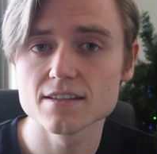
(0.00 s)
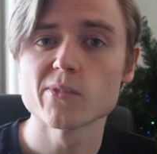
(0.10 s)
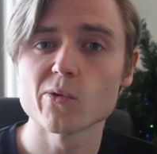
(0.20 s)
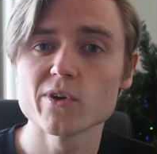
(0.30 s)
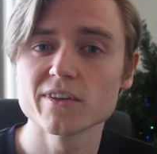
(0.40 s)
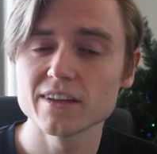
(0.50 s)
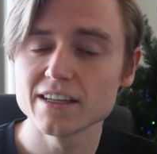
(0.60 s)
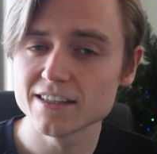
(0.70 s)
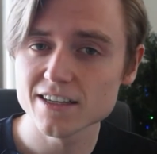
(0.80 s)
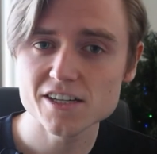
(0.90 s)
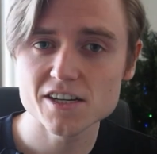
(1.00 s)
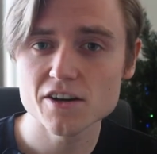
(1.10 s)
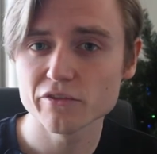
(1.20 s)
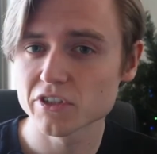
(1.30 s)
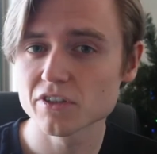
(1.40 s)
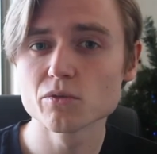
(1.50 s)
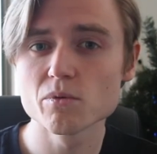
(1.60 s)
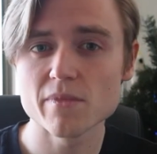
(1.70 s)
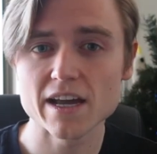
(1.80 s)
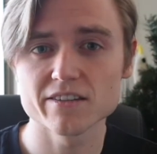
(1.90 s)
But with the addition of a
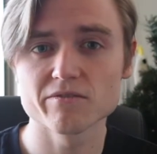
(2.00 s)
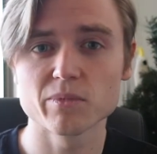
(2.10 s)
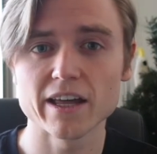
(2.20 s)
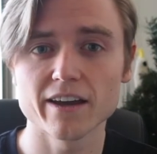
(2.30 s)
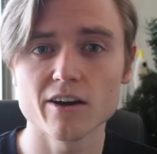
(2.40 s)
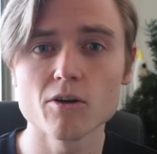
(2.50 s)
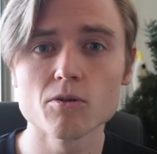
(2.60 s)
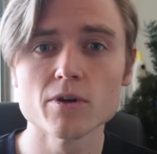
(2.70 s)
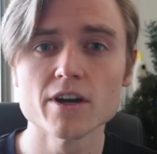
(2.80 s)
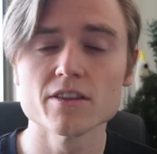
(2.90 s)
supermassive black hole,